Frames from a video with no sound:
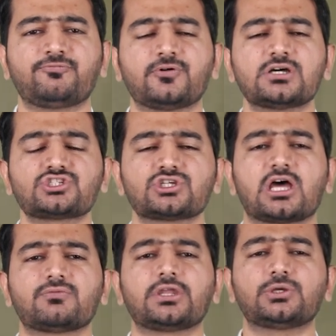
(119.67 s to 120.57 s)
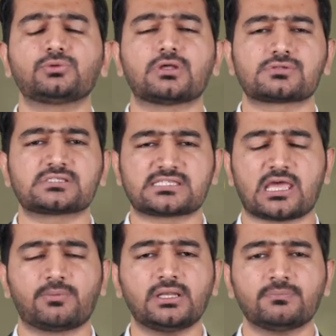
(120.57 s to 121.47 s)
1st January
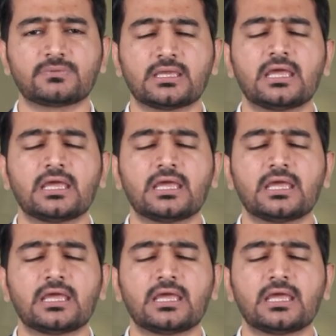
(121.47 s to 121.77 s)
2007,